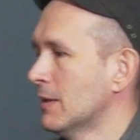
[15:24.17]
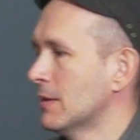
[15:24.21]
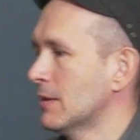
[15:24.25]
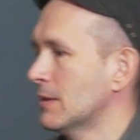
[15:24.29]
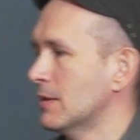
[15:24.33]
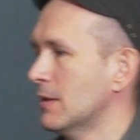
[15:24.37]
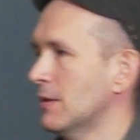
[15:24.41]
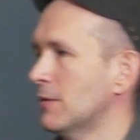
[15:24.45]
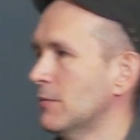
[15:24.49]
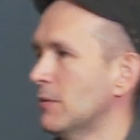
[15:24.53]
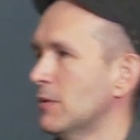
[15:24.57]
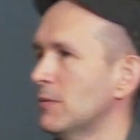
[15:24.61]

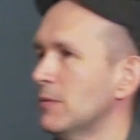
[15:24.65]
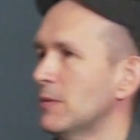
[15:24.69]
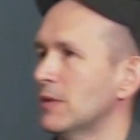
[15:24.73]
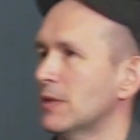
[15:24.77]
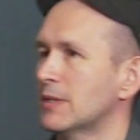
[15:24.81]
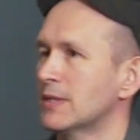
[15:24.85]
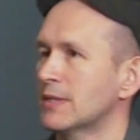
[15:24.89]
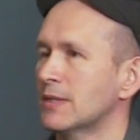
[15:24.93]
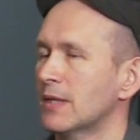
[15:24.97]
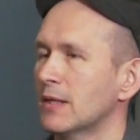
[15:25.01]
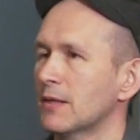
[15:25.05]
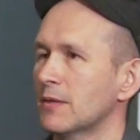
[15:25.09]
So when we
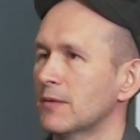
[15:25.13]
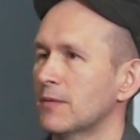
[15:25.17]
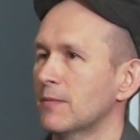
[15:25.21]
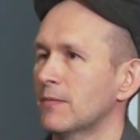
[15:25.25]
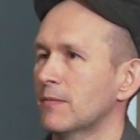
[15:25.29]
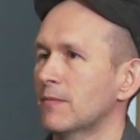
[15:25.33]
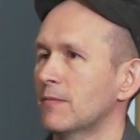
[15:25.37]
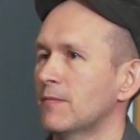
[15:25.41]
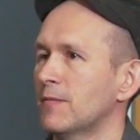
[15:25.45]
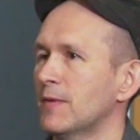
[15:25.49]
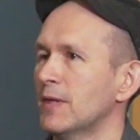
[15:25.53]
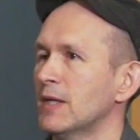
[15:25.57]
start
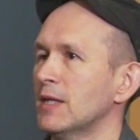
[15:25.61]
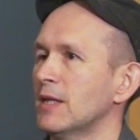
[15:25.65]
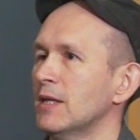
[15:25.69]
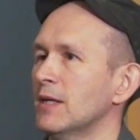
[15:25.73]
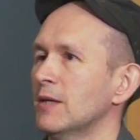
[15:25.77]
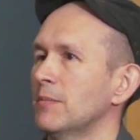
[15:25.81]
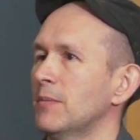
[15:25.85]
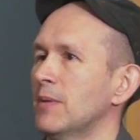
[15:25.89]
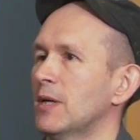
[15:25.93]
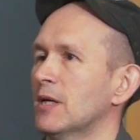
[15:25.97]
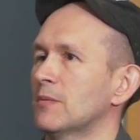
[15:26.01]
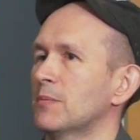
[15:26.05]

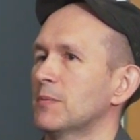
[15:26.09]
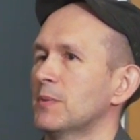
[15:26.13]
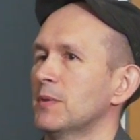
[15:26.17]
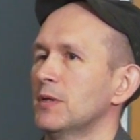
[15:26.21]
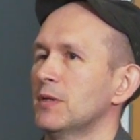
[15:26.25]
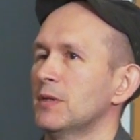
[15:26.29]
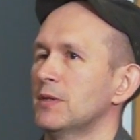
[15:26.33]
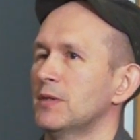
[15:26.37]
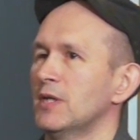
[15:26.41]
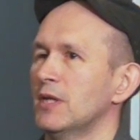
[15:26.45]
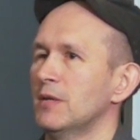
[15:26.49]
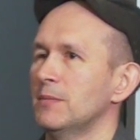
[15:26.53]
thinking about
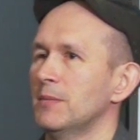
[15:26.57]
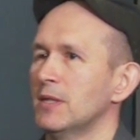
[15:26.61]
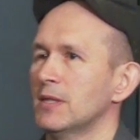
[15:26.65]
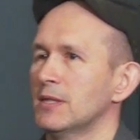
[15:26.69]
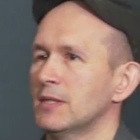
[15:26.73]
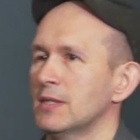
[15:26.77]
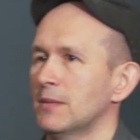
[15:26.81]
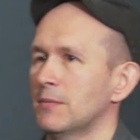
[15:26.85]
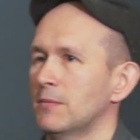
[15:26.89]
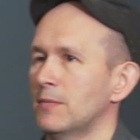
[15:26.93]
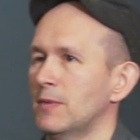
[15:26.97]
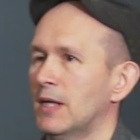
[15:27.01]
predetermining
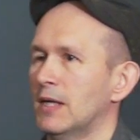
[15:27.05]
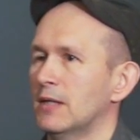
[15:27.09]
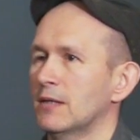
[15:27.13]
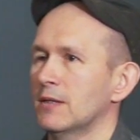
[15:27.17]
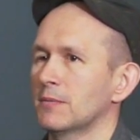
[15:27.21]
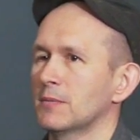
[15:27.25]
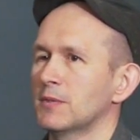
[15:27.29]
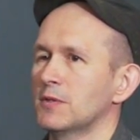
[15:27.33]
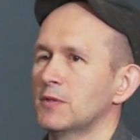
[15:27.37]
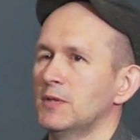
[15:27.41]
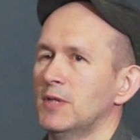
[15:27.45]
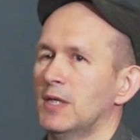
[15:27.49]
some
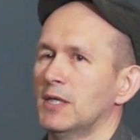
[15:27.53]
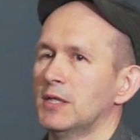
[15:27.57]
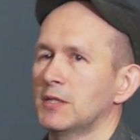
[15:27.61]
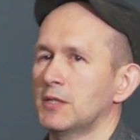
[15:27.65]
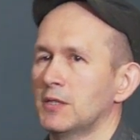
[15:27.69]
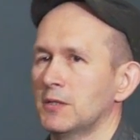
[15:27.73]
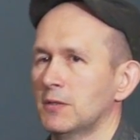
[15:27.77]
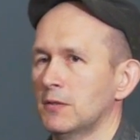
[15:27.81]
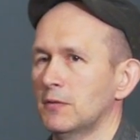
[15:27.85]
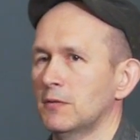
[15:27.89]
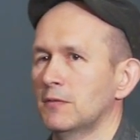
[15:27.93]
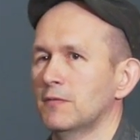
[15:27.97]
random
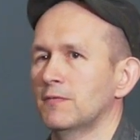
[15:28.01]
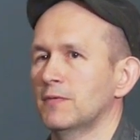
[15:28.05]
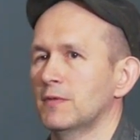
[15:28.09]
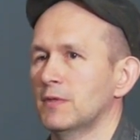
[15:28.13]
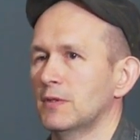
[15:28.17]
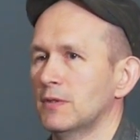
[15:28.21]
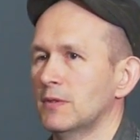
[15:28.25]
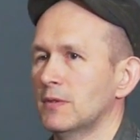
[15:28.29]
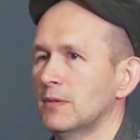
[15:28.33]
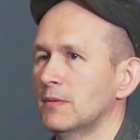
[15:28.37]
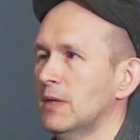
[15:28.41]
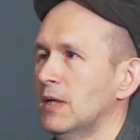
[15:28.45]
structure
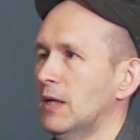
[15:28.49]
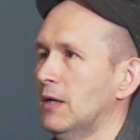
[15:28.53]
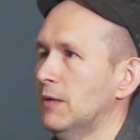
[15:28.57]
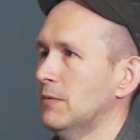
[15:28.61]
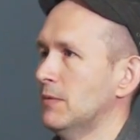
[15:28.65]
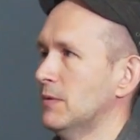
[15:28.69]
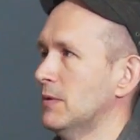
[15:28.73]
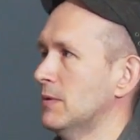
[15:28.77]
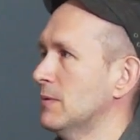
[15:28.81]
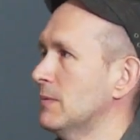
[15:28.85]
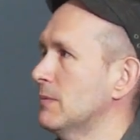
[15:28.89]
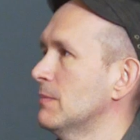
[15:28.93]
over
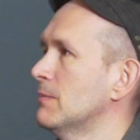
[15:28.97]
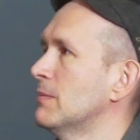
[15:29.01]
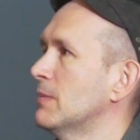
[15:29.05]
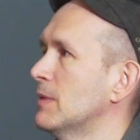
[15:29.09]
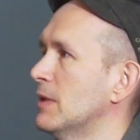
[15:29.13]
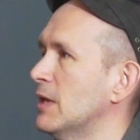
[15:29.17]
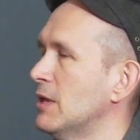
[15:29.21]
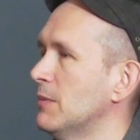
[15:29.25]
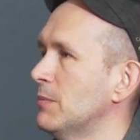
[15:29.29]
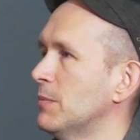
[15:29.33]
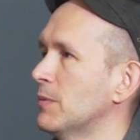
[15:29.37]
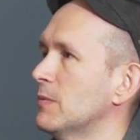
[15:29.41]
our
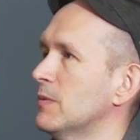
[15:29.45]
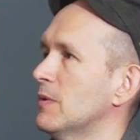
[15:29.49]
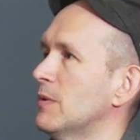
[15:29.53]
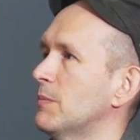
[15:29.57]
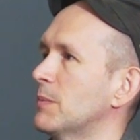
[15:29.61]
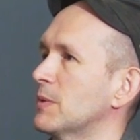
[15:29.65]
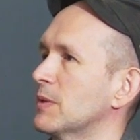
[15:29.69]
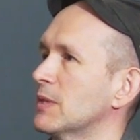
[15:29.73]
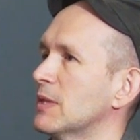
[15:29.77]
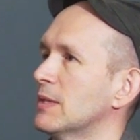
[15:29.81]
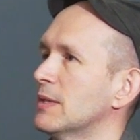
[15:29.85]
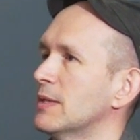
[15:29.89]
input
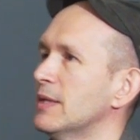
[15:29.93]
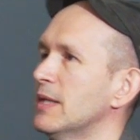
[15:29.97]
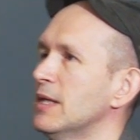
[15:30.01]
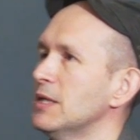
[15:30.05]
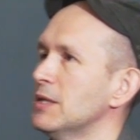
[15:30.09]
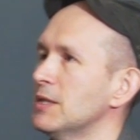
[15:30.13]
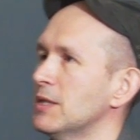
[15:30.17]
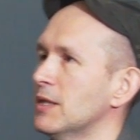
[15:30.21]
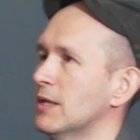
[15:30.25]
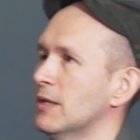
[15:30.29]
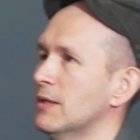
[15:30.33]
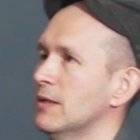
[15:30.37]

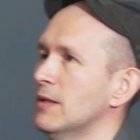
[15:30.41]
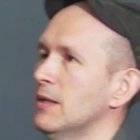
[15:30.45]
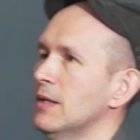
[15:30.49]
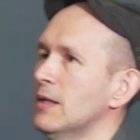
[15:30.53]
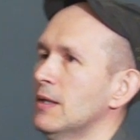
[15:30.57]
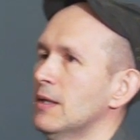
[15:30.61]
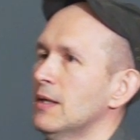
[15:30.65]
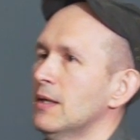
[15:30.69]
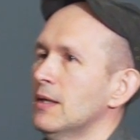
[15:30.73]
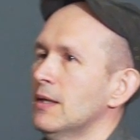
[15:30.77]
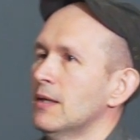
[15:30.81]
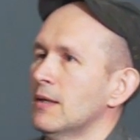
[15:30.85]
representation,
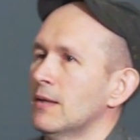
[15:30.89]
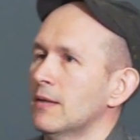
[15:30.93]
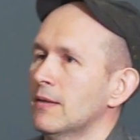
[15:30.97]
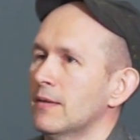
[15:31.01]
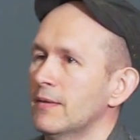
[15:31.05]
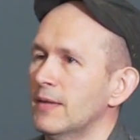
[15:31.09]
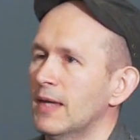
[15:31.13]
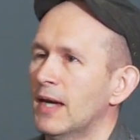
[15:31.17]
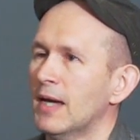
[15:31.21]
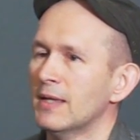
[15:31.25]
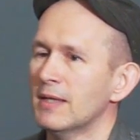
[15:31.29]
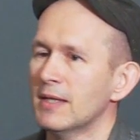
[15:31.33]

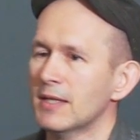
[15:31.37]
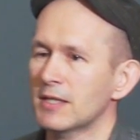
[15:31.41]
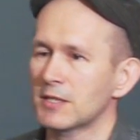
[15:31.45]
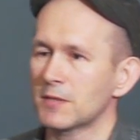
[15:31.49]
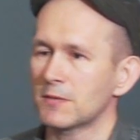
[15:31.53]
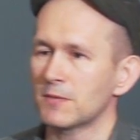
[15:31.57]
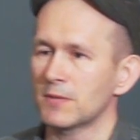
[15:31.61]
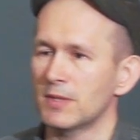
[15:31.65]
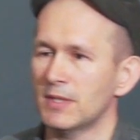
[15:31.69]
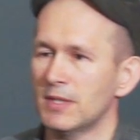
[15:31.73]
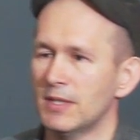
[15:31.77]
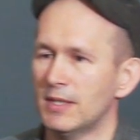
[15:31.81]
that
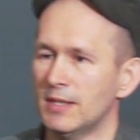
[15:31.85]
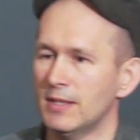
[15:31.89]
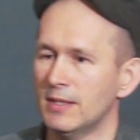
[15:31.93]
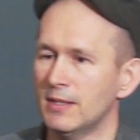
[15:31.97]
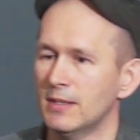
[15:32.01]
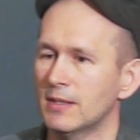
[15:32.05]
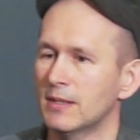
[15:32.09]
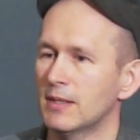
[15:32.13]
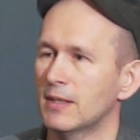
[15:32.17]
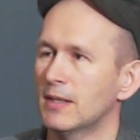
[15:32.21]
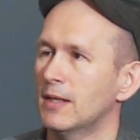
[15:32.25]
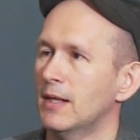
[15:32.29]

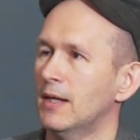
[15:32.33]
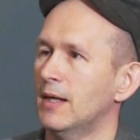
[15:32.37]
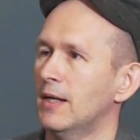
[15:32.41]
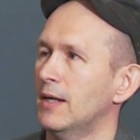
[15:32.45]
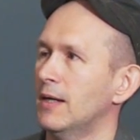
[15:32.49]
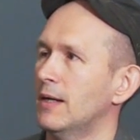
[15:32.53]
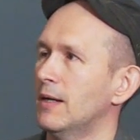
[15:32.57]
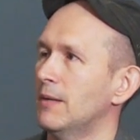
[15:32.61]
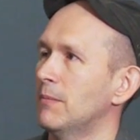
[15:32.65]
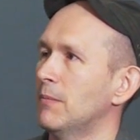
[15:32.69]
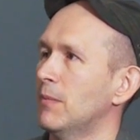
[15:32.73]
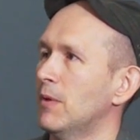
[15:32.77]
actually
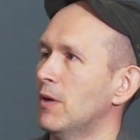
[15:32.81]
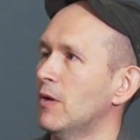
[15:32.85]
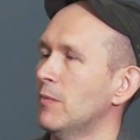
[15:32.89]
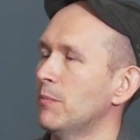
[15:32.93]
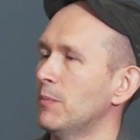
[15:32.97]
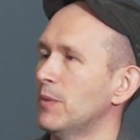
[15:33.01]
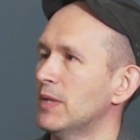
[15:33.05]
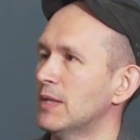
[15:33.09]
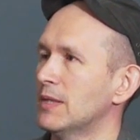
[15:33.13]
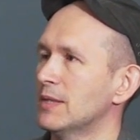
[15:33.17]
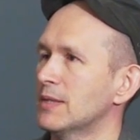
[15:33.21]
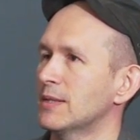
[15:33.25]

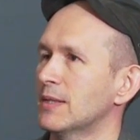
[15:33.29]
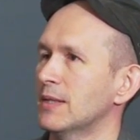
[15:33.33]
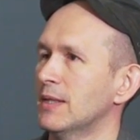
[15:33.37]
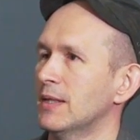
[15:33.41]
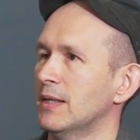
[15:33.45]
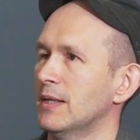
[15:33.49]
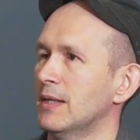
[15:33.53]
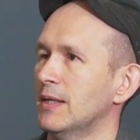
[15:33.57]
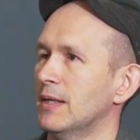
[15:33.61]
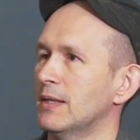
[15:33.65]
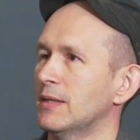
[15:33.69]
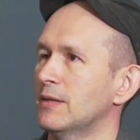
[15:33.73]
opens
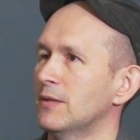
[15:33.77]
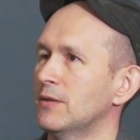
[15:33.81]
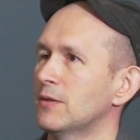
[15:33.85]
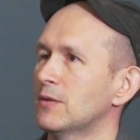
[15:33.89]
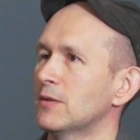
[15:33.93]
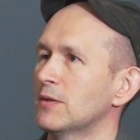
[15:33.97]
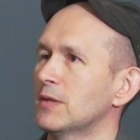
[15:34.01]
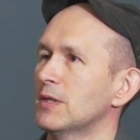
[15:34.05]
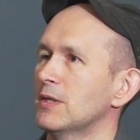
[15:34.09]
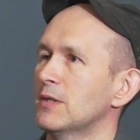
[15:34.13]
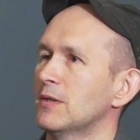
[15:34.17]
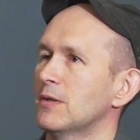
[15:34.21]
a
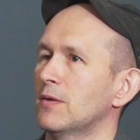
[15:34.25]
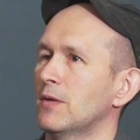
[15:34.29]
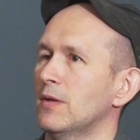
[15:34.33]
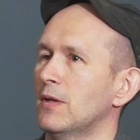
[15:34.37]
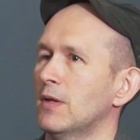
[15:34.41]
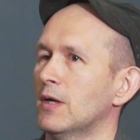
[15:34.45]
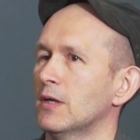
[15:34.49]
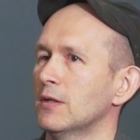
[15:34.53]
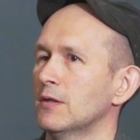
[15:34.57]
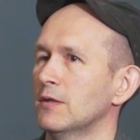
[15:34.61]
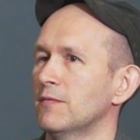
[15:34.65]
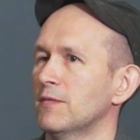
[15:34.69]
door into a
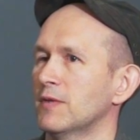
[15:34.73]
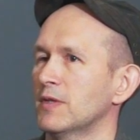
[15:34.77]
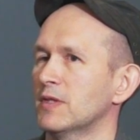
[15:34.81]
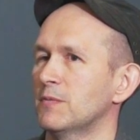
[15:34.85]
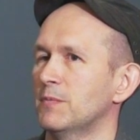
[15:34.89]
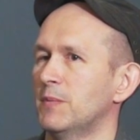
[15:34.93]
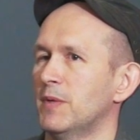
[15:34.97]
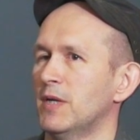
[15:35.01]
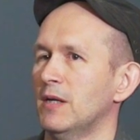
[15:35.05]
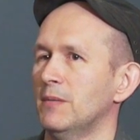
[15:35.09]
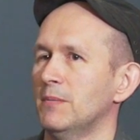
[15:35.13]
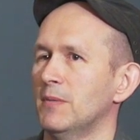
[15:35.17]
lot of
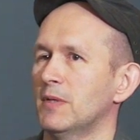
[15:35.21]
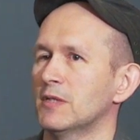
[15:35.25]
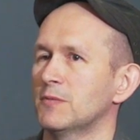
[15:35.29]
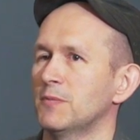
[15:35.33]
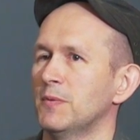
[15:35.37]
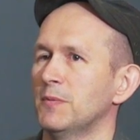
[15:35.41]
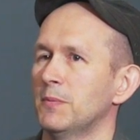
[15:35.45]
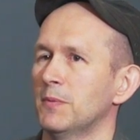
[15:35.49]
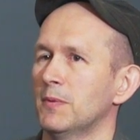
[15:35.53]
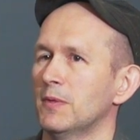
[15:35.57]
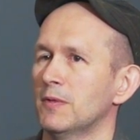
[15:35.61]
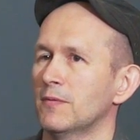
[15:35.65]
experiments
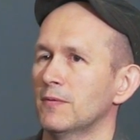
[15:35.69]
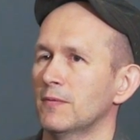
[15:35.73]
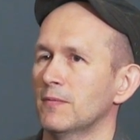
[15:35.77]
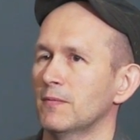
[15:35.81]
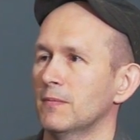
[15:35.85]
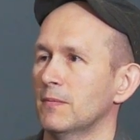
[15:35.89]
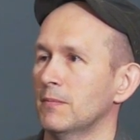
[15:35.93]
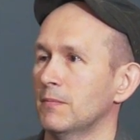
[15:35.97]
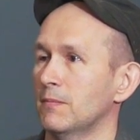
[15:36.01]
people